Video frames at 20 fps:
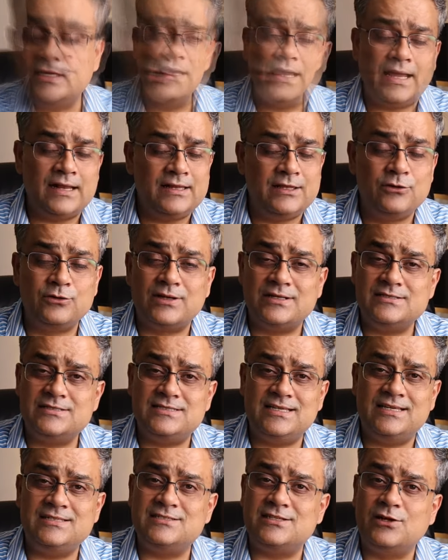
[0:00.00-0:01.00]
and you can
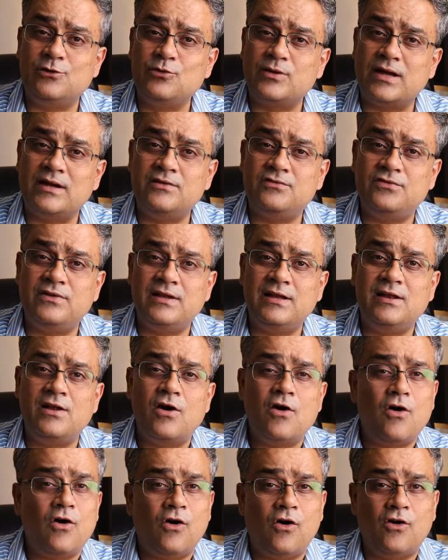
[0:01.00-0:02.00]
change look and feel
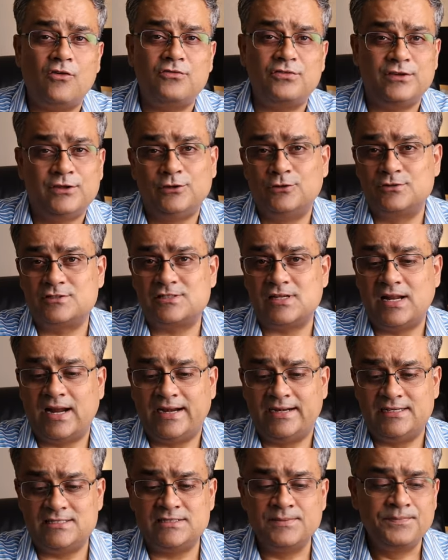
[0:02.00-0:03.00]
of your
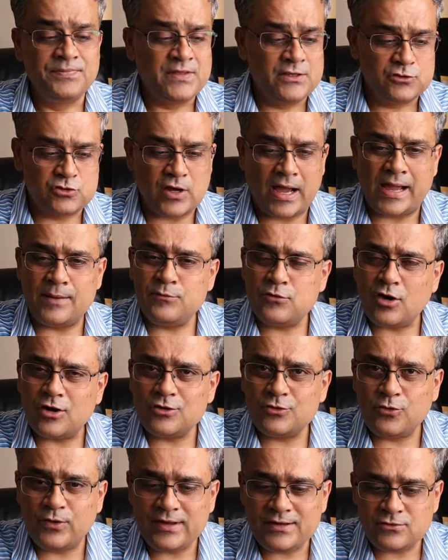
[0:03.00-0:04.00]
slides. So I'm
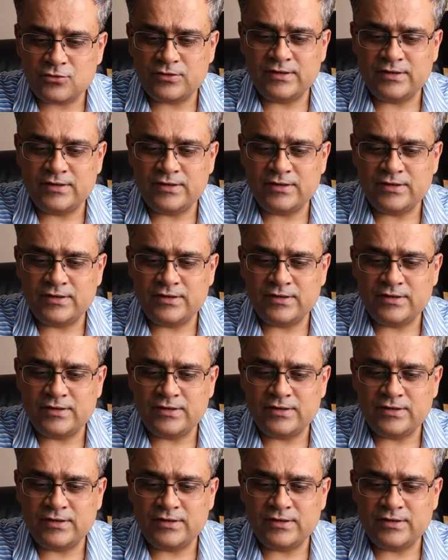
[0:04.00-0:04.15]
not going to